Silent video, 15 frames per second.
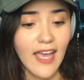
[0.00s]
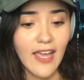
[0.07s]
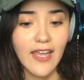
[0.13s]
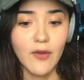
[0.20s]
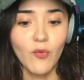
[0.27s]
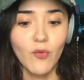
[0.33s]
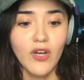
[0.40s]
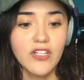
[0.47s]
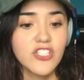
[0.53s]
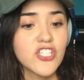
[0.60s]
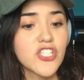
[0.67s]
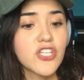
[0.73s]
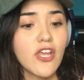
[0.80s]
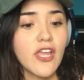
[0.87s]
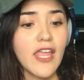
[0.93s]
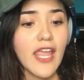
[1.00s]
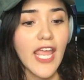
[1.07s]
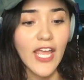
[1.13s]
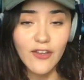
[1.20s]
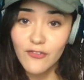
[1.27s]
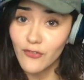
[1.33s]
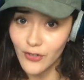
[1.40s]
I watched
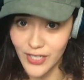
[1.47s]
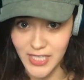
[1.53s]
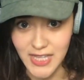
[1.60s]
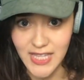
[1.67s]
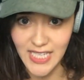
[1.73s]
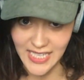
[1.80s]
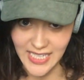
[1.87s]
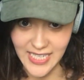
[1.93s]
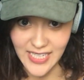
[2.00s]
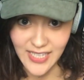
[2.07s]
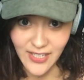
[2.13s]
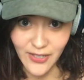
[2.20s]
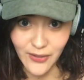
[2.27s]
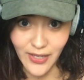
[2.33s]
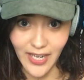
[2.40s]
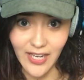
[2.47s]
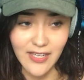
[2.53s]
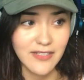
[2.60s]
everything, okay?